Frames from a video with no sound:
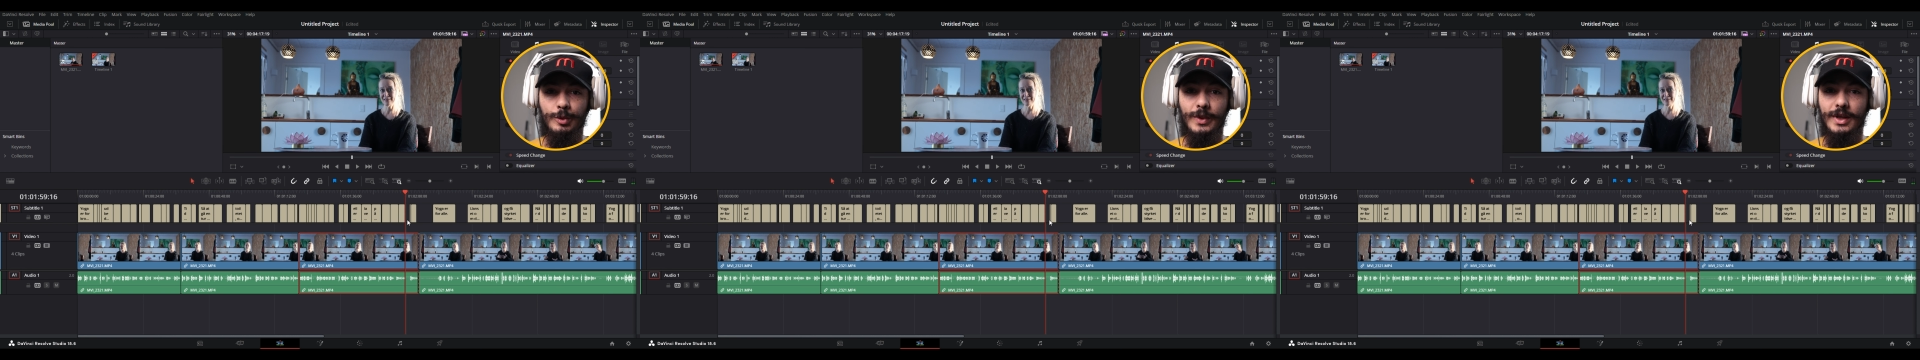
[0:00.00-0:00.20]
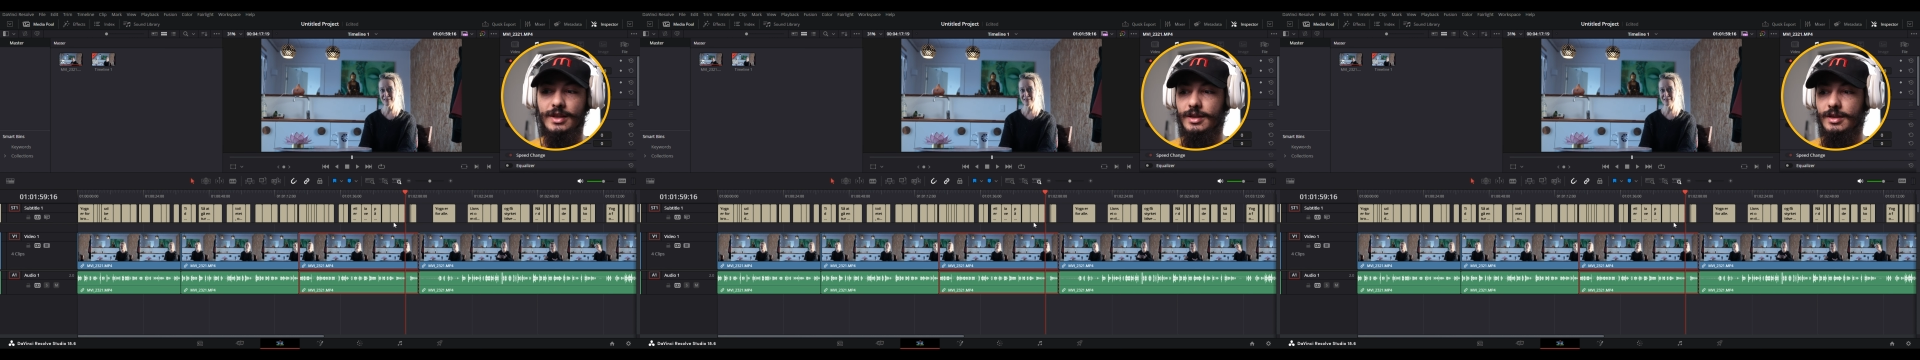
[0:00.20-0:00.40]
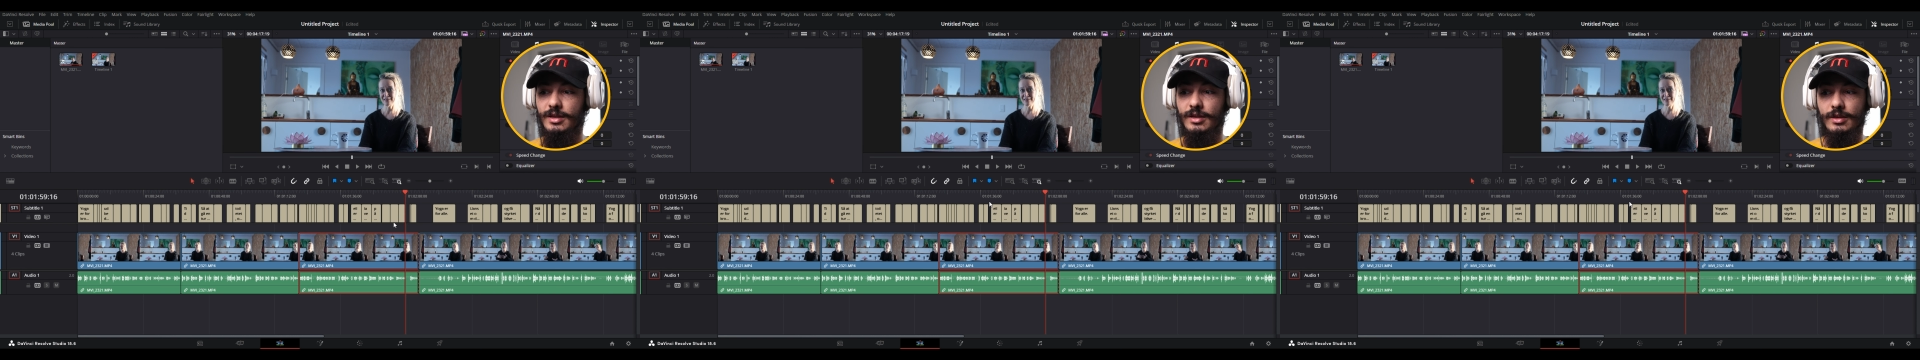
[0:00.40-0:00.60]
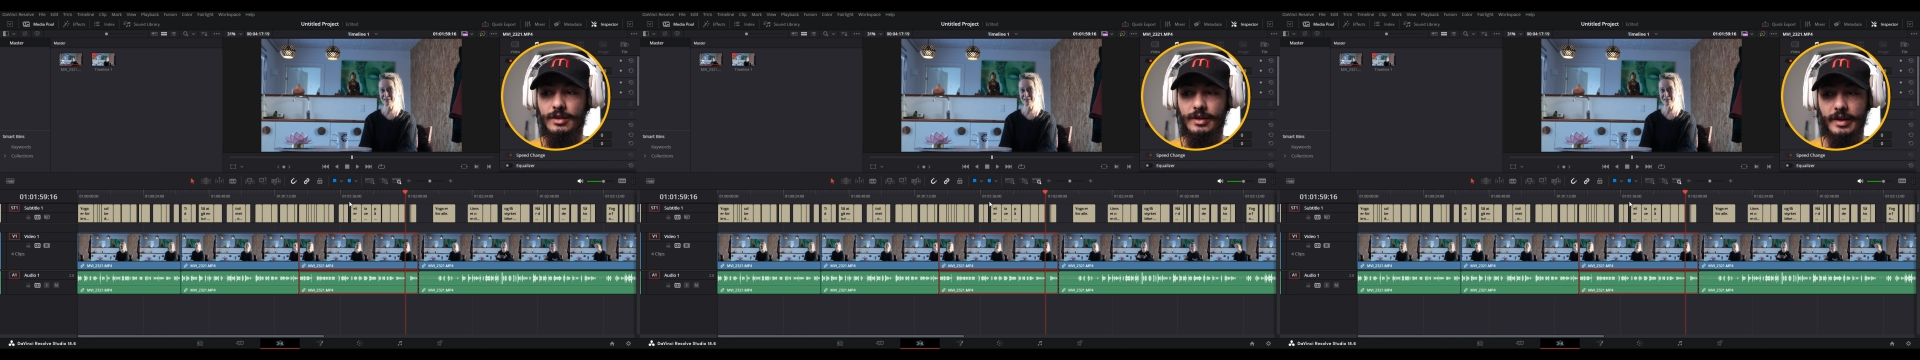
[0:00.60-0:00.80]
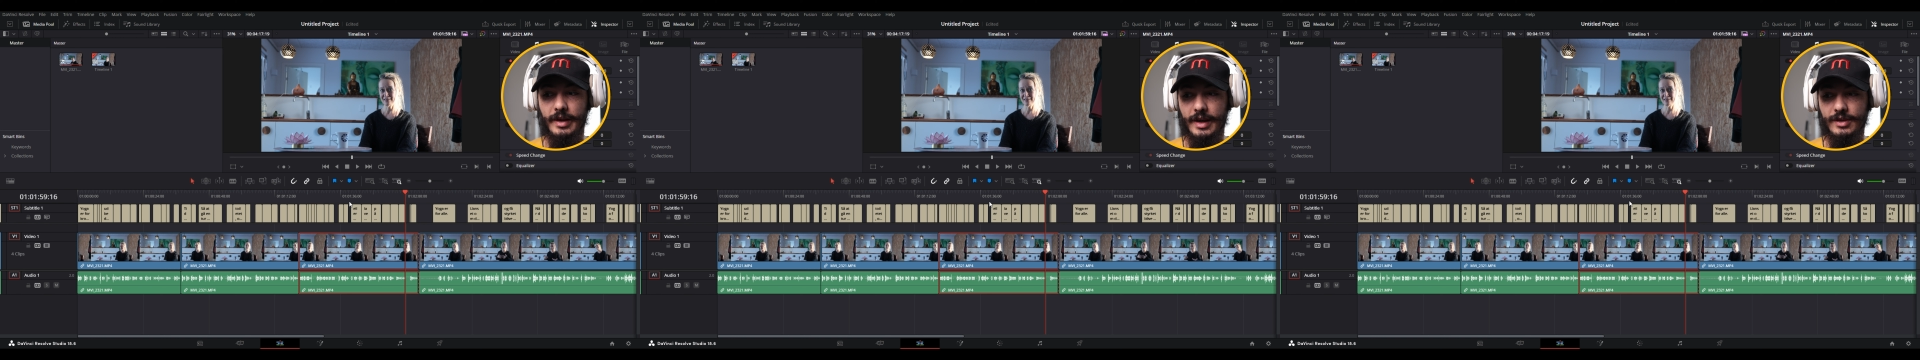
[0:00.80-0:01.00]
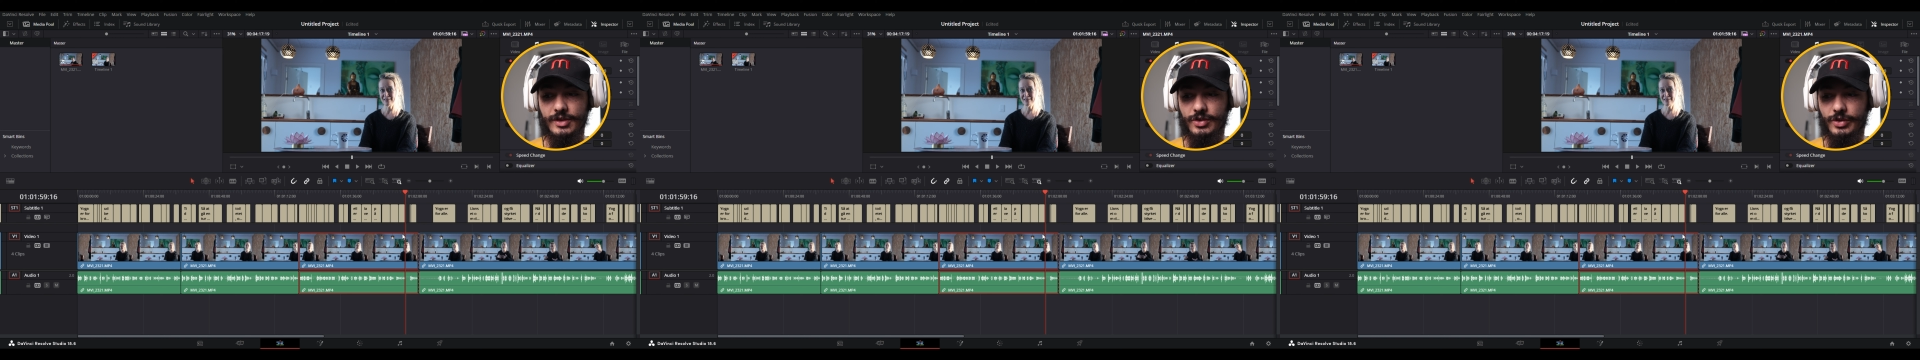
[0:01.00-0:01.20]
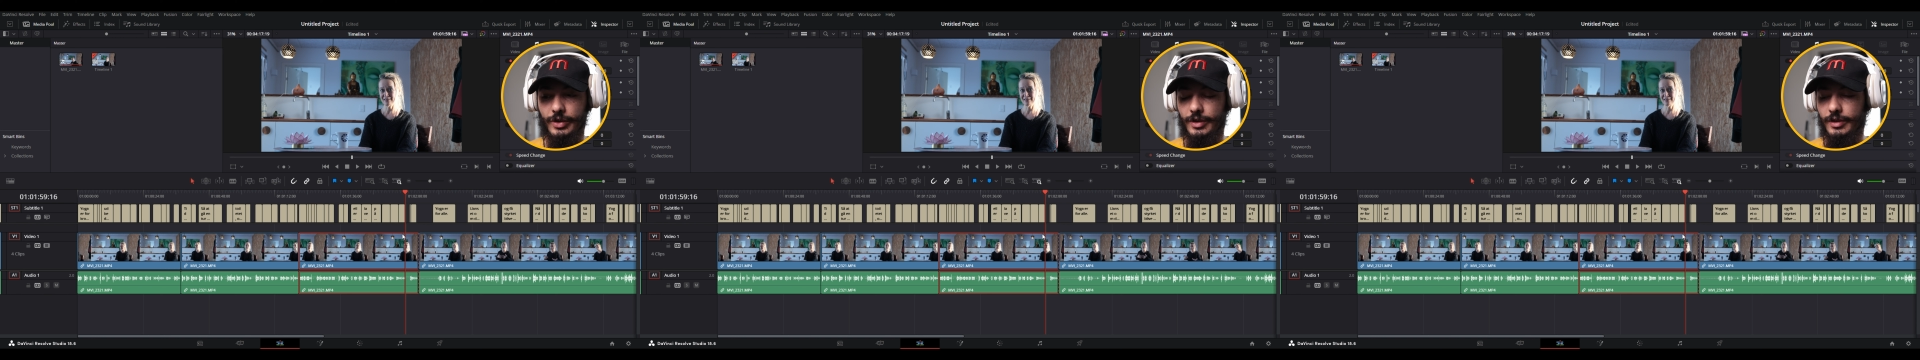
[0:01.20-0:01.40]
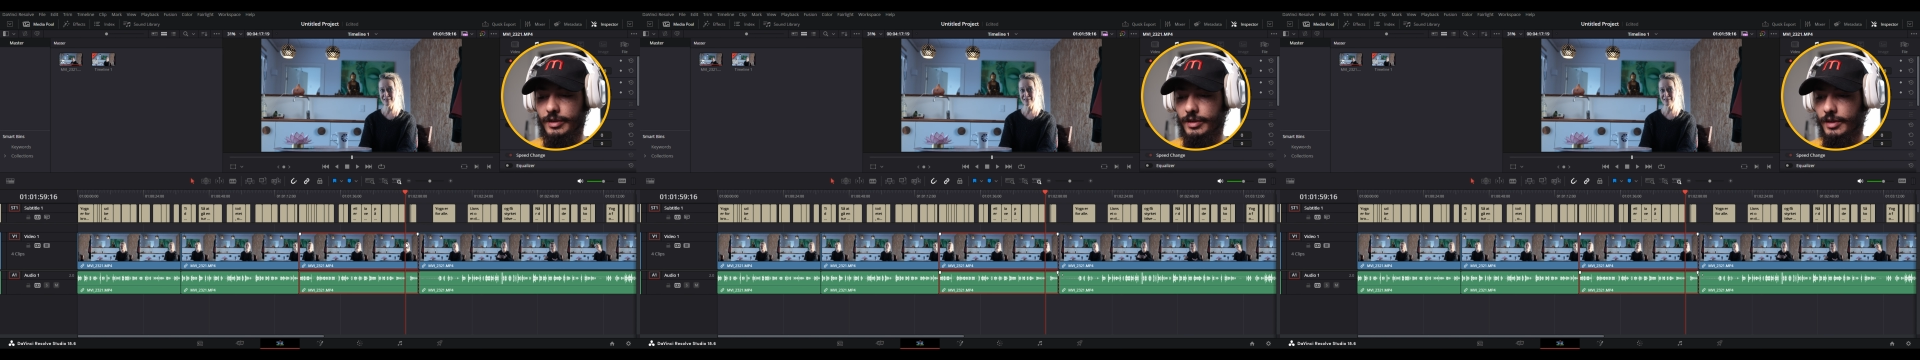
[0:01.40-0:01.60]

miss the answer,